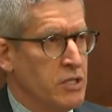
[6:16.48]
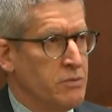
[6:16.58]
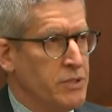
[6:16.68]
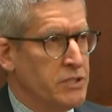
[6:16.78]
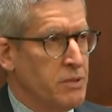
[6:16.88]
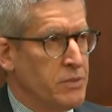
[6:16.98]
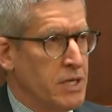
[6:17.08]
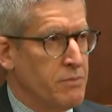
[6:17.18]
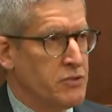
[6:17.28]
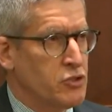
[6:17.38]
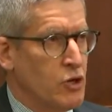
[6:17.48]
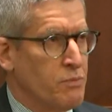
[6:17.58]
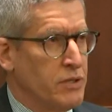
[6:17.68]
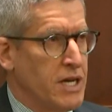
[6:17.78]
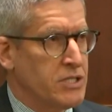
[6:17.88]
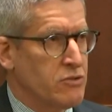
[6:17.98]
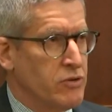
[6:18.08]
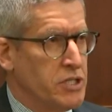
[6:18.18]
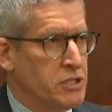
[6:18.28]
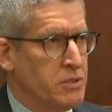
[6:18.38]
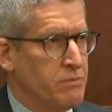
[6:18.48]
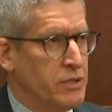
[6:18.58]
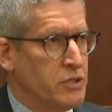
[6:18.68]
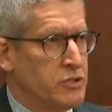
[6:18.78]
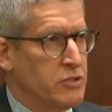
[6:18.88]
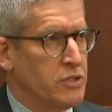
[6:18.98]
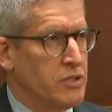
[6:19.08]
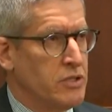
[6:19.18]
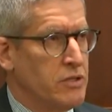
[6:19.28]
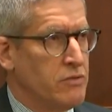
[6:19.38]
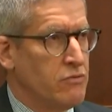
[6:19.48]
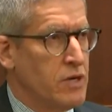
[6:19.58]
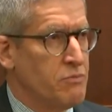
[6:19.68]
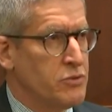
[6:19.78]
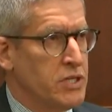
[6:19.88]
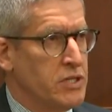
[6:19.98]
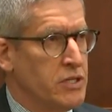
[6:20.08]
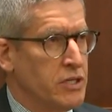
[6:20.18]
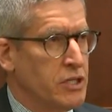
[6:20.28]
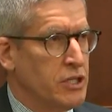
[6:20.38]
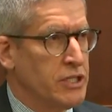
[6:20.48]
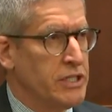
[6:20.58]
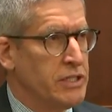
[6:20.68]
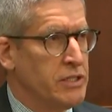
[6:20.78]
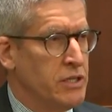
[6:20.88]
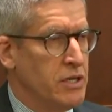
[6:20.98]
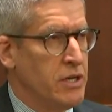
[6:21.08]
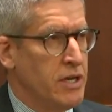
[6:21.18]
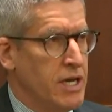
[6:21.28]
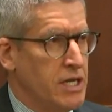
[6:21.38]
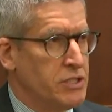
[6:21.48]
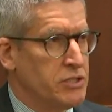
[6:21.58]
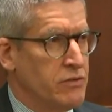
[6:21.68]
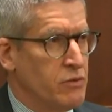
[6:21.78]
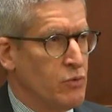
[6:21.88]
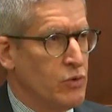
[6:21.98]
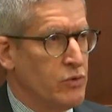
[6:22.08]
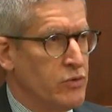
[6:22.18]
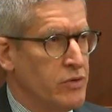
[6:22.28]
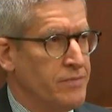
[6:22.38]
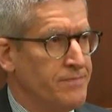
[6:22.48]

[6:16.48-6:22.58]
to be some type of sharp laceration because it, it represented a clean edges of the wound.